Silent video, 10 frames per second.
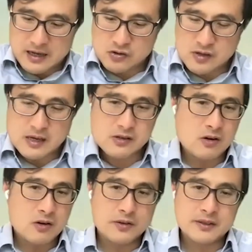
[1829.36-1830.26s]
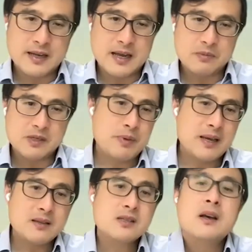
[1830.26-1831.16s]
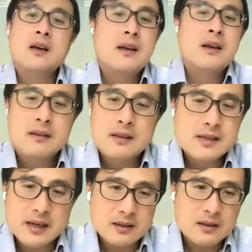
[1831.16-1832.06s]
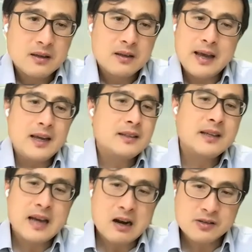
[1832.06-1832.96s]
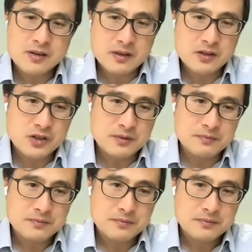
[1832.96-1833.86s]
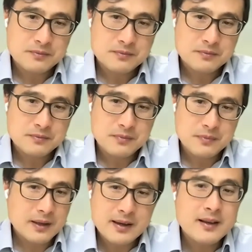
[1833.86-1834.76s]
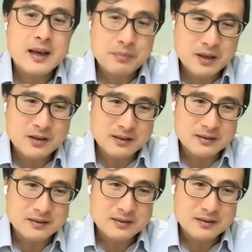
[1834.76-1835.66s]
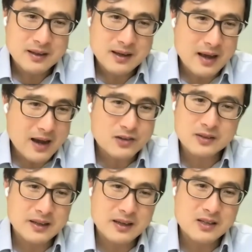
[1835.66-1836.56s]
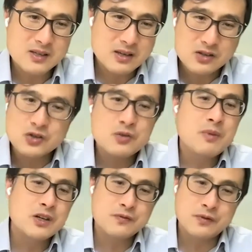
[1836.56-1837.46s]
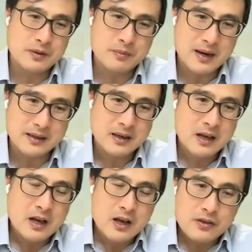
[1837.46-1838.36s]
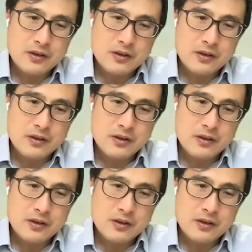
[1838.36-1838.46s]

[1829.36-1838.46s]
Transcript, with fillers: exercises all the time, spends, let's say, 18 hours in the gym, it cannot be good. It actually is. It's too much for the body.